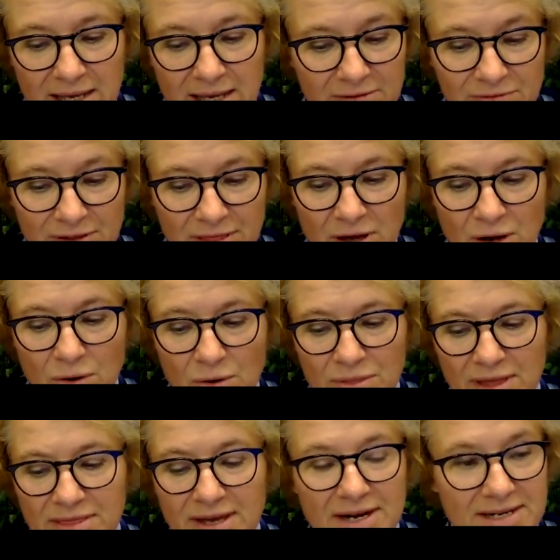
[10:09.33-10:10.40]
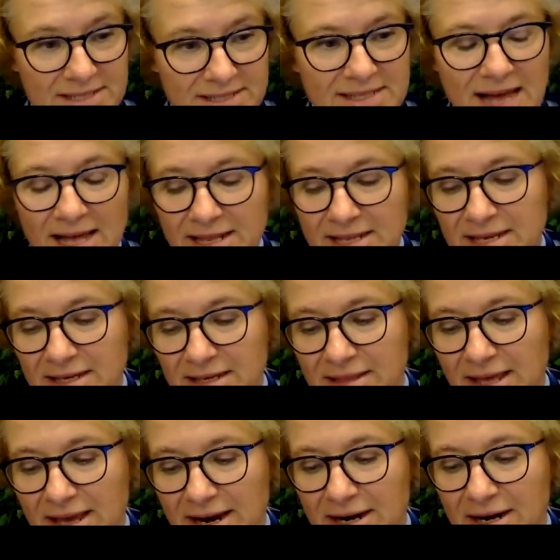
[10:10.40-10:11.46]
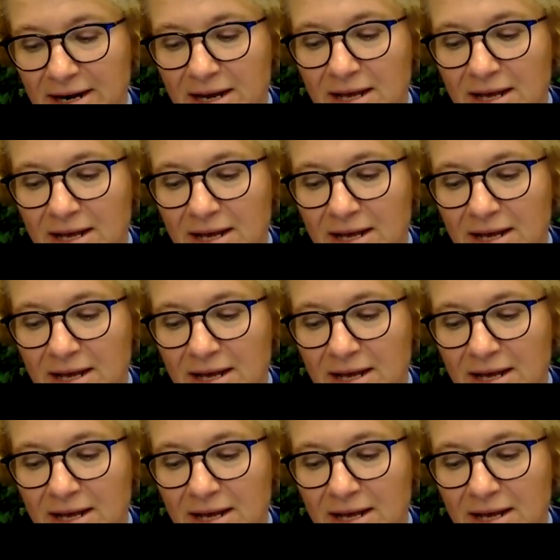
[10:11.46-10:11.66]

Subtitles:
even though that they are studying there,